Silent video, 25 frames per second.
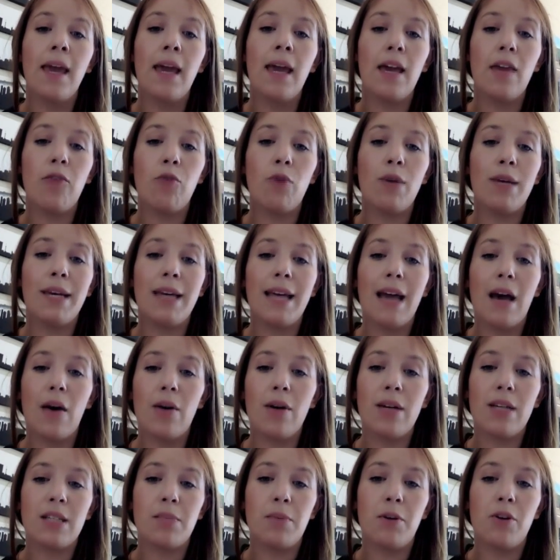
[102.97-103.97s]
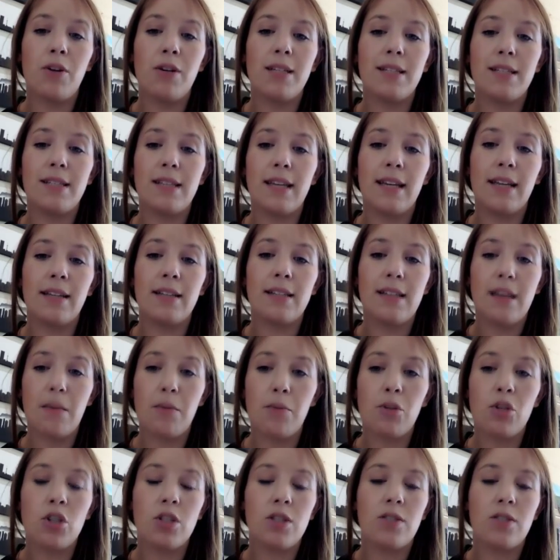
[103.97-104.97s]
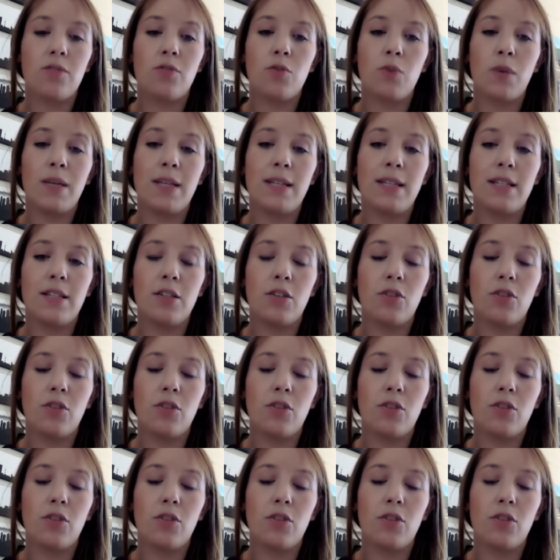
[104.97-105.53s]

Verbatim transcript: if we're now experiencing temperatures of 20